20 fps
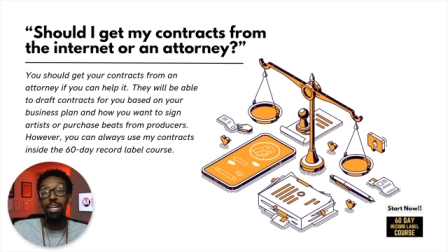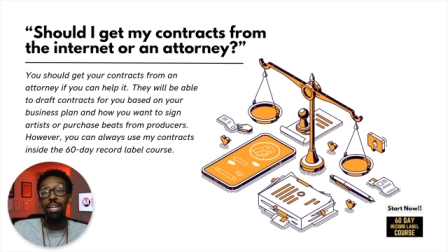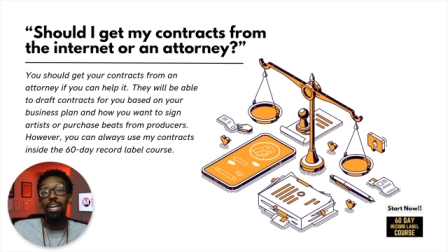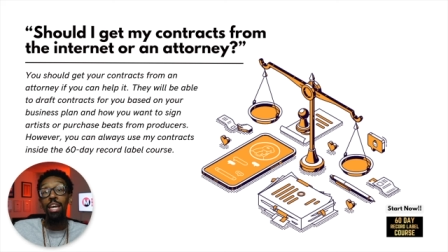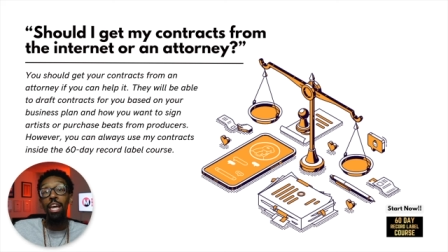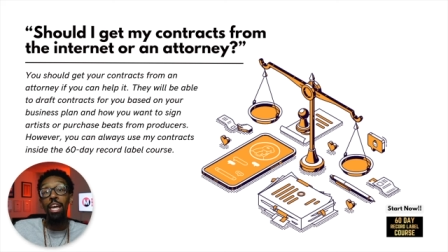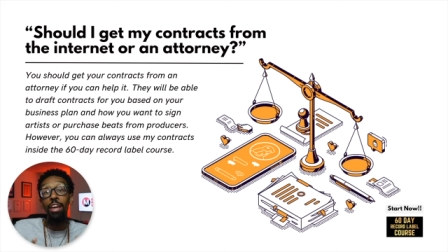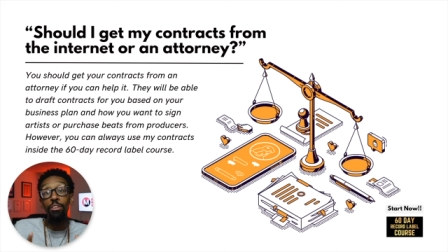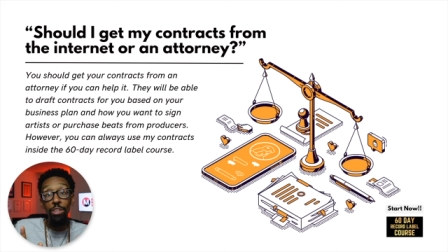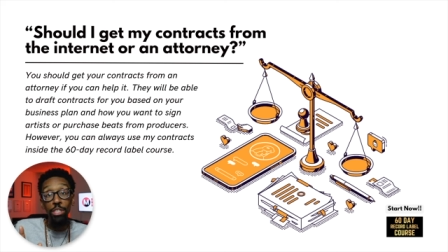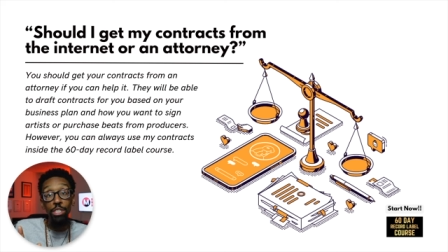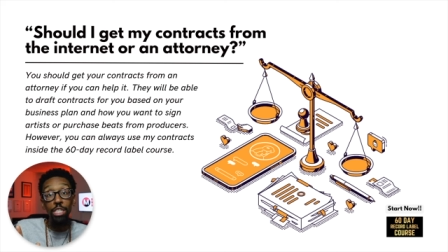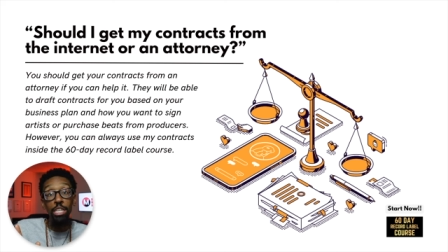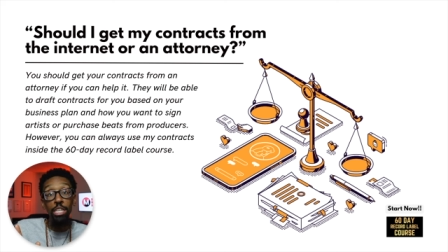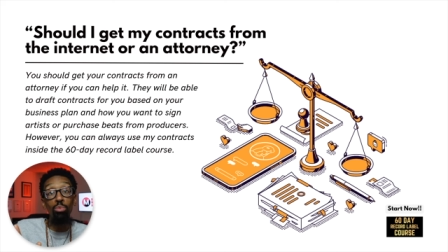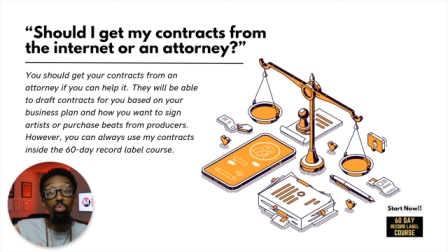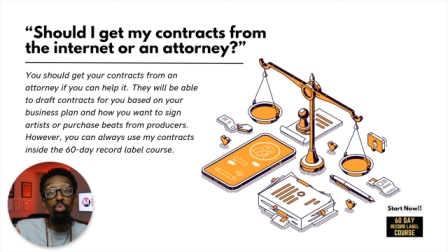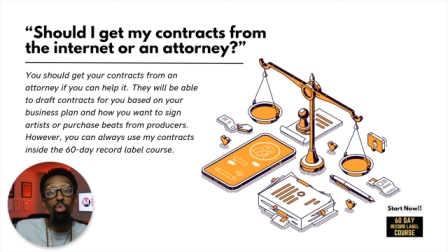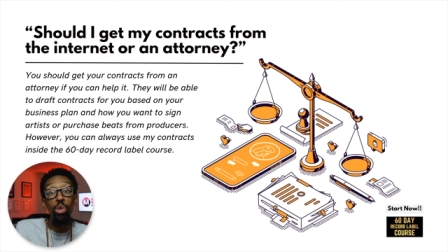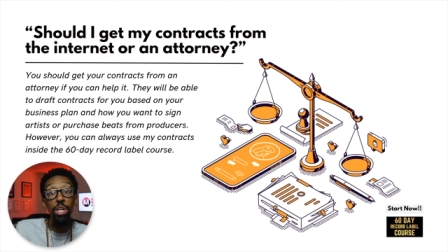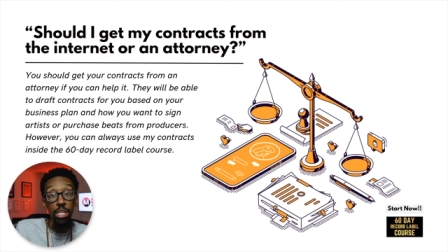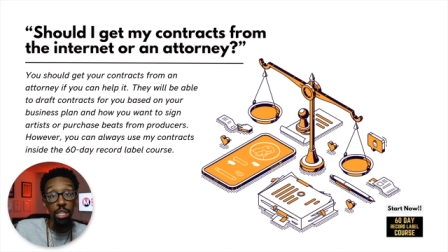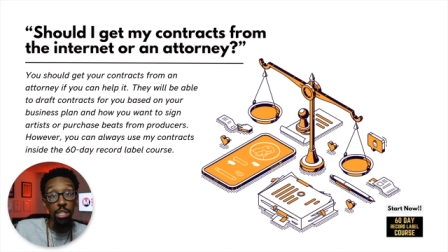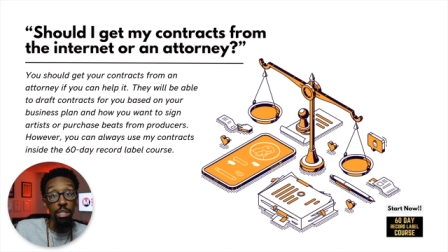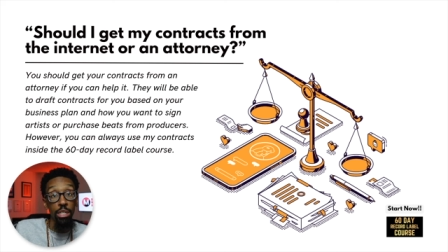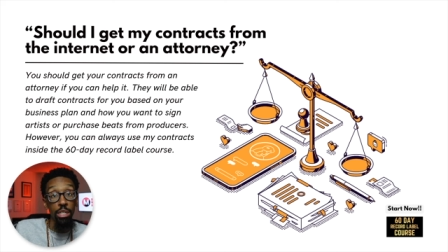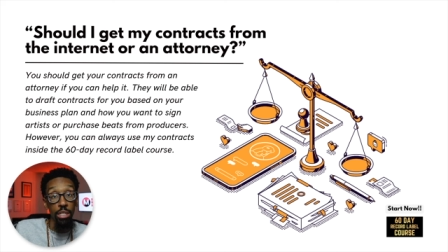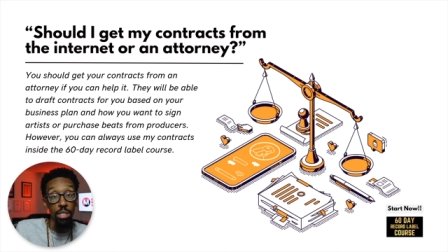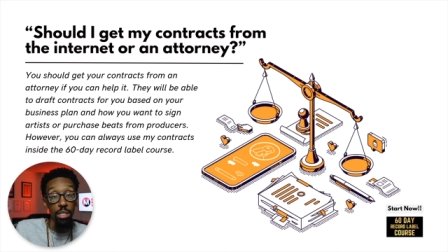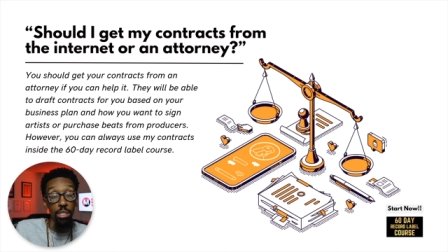if it's in really
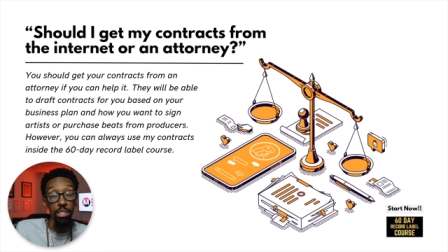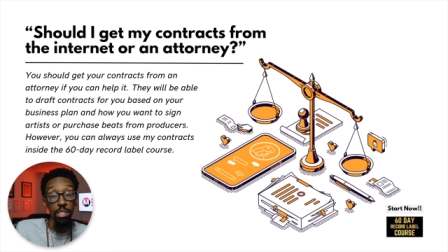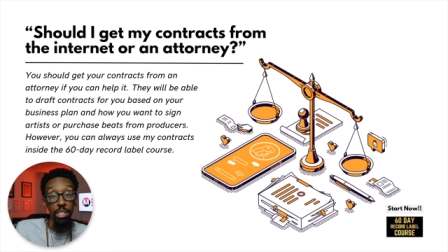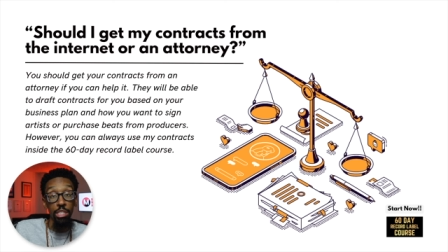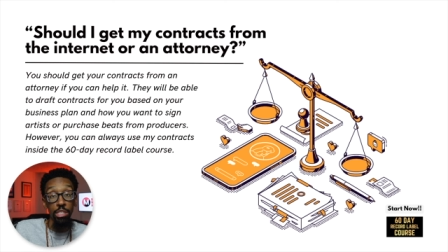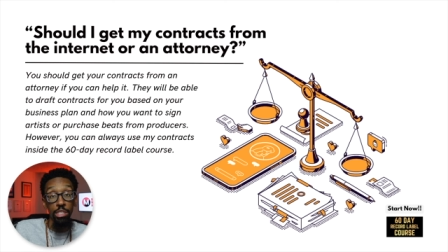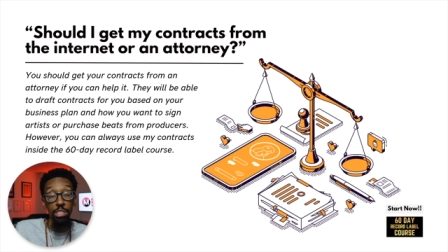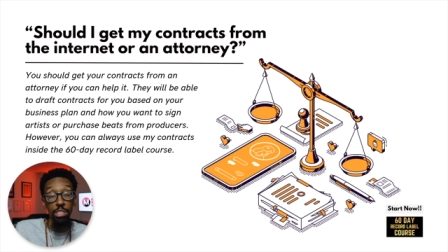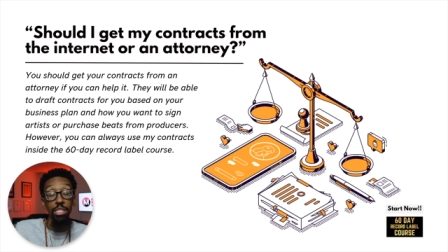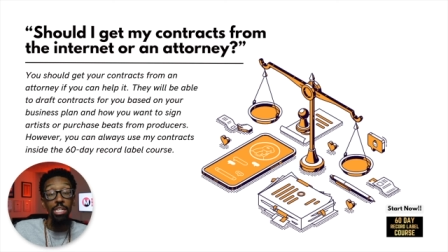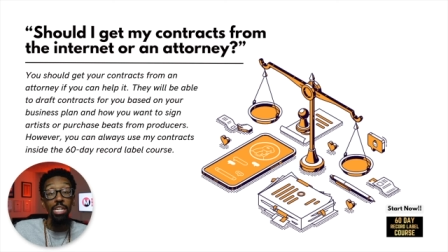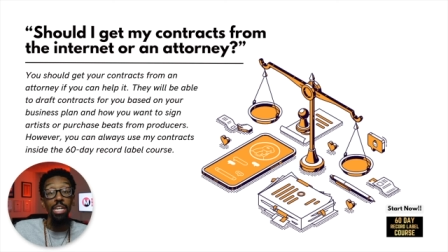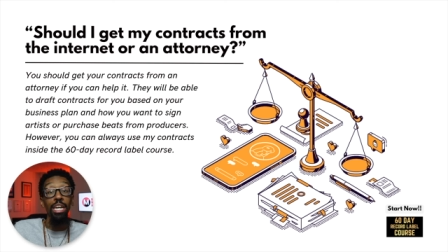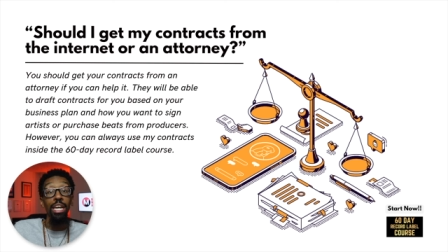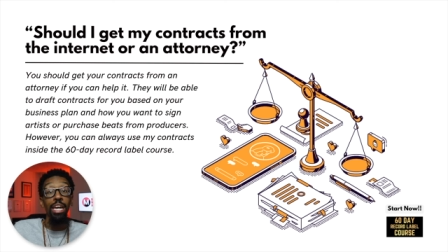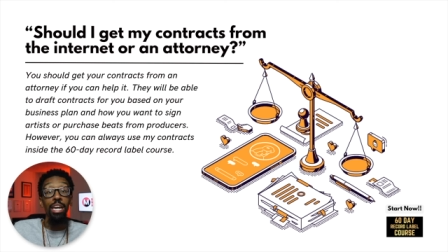good condition,